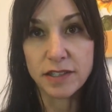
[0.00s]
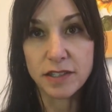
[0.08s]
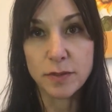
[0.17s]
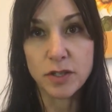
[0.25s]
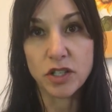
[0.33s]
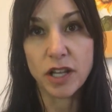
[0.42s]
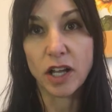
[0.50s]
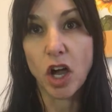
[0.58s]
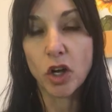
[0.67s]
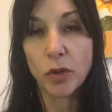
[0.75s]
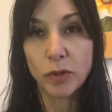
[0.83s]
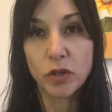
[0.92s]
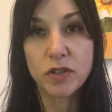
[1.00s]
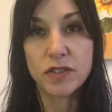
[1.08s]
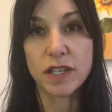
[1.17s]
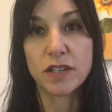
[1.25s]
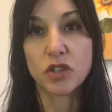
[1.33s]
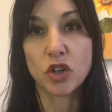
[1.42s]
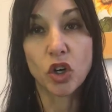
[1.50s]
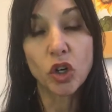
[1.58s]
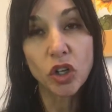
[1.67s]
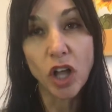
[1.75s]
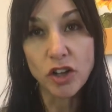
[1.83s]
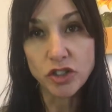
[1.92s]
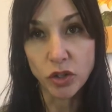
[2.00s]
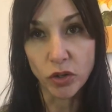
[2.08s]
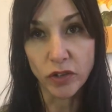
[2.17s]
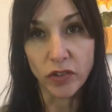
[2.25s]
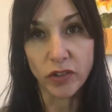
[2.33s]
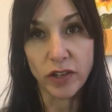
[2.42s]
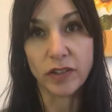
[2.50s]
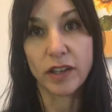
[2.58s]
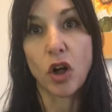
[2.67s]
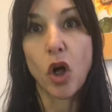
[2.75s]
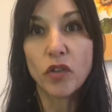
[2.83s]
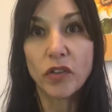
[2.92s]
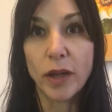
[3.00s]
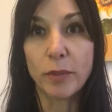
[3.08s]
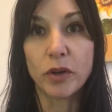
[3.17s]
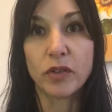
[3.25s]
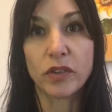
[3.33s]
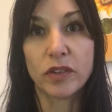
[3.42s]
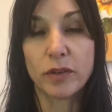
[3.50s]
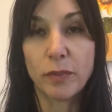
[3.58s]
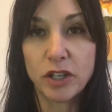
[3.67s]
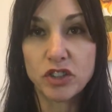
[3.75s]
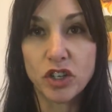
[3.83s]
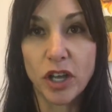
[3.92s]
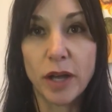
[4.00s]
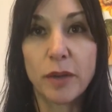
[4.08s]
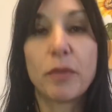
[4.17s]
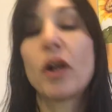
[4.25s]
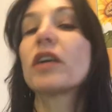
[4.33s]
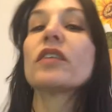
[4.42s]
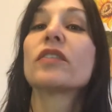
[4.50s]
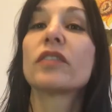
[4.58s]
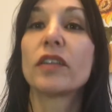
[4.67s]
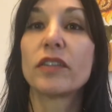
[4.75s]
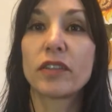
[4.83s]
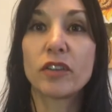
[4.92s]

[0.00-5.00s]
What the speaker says: especially like autoimmune disease or neurological disease like Alzheimer's and dementia, Parkinson's.